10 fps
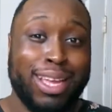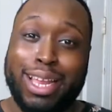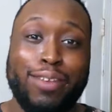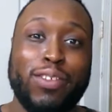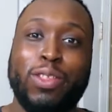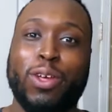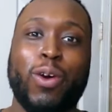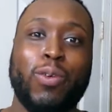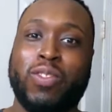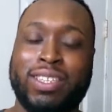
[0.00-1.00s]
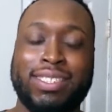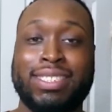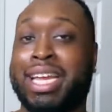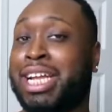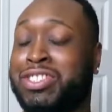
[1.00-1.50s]
And even though this
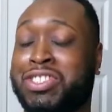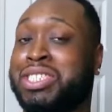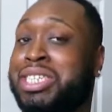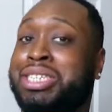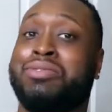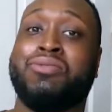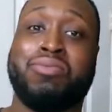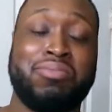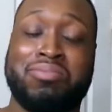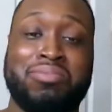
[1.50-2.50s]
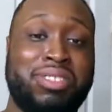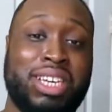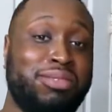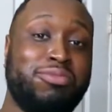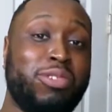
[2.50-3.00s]
is actually
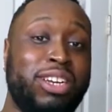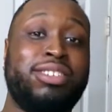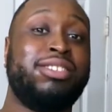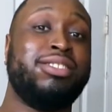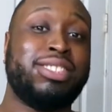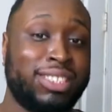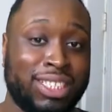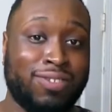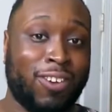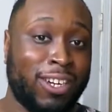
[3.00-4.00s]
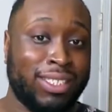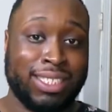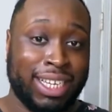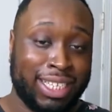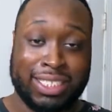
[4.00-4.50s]
done wonders as far as
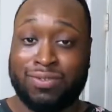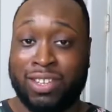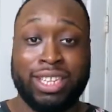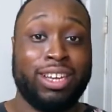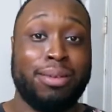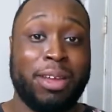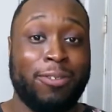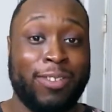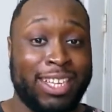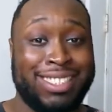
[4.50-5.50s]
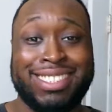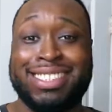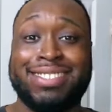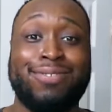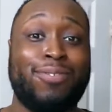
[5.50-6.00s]
like it's feeling on my face, it
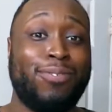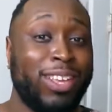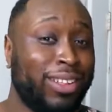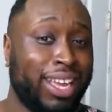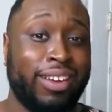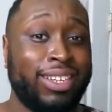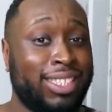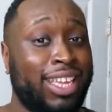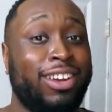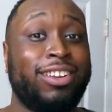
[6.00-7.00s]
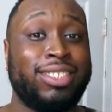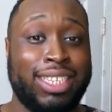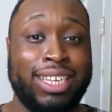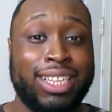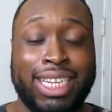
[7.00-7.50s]
doesn't feel irritated or
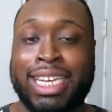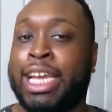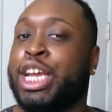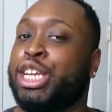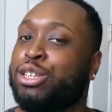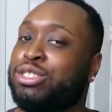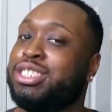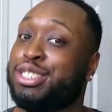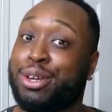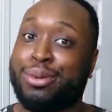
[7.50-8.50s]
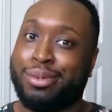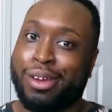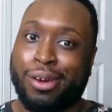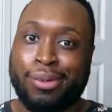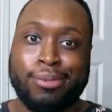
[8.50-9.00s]
tingly. You just don't
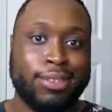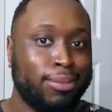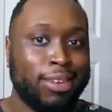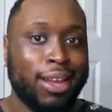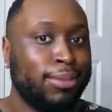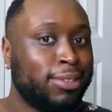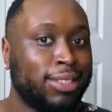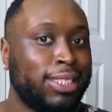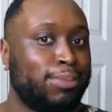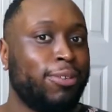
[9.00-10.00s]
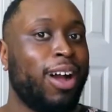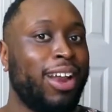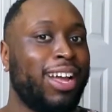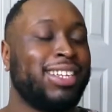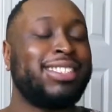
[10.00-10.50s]
know sometimes with these
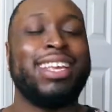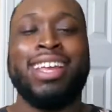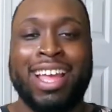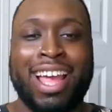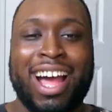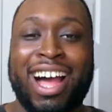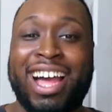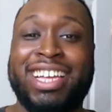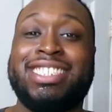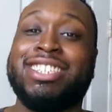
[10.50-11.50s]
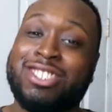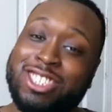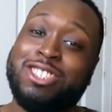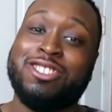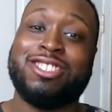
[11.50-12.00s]
products. It's
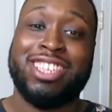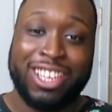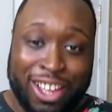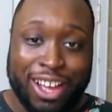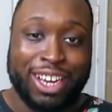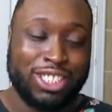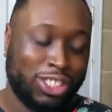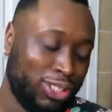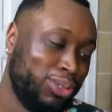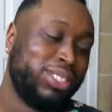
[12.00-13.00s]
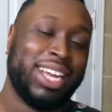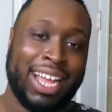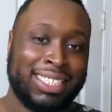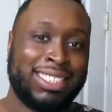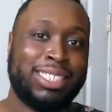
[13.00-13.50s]
actually usually good to
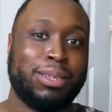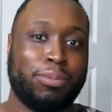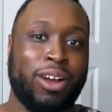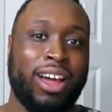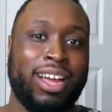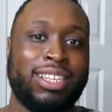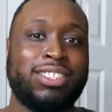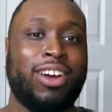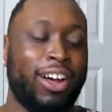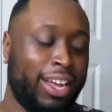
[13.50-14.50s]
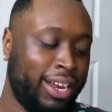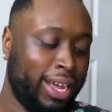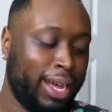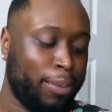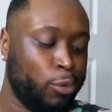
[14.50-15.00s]
test the product on
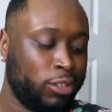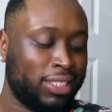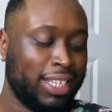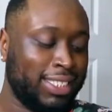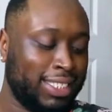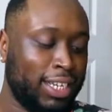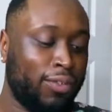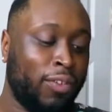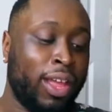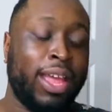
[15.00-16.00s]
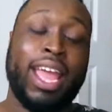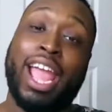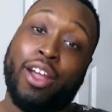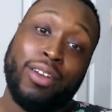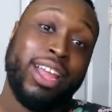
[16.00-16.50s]
a more sensitive
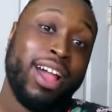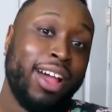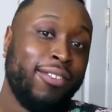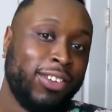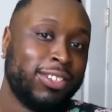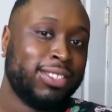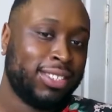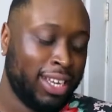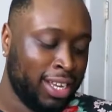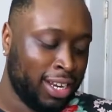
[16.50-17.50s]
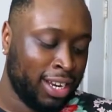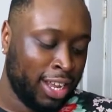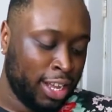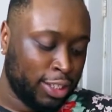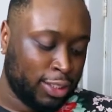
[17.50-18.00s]
area of your skin,
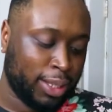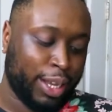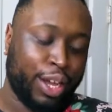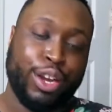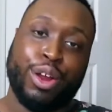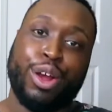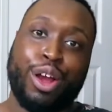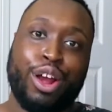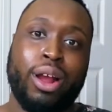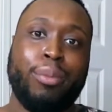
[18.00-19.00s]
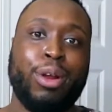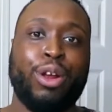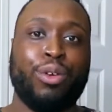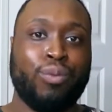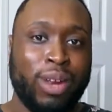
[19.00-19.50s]
so like on your arm or
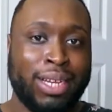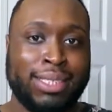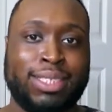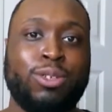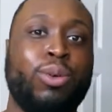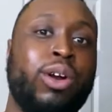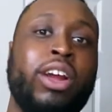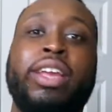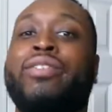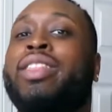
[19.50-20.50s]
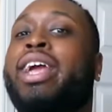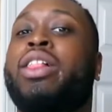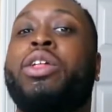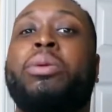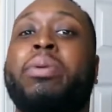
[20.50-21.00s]
your wrist, or even like
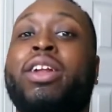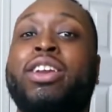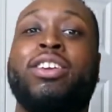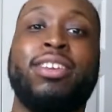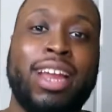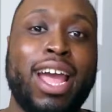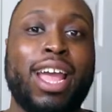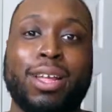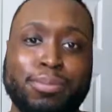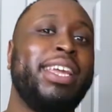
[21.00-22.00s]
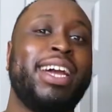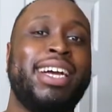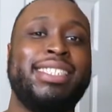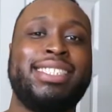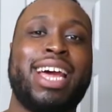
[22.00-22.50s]
a little bit on your neck,
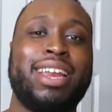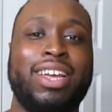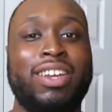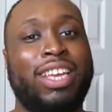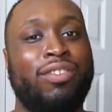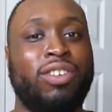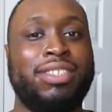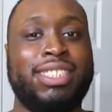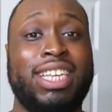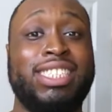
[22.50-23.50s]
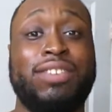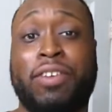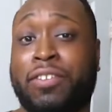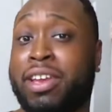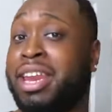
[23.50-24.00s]
because that could give you a sense of
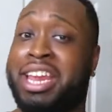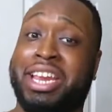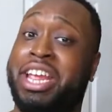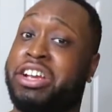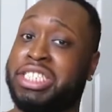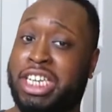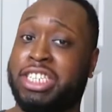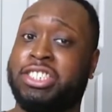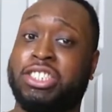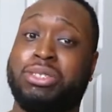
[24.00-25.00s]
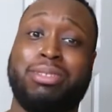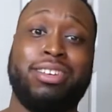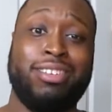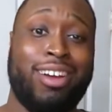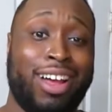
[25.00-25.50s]
if you're gonna get an irritation to it
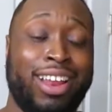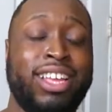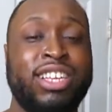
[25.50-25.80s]
or not.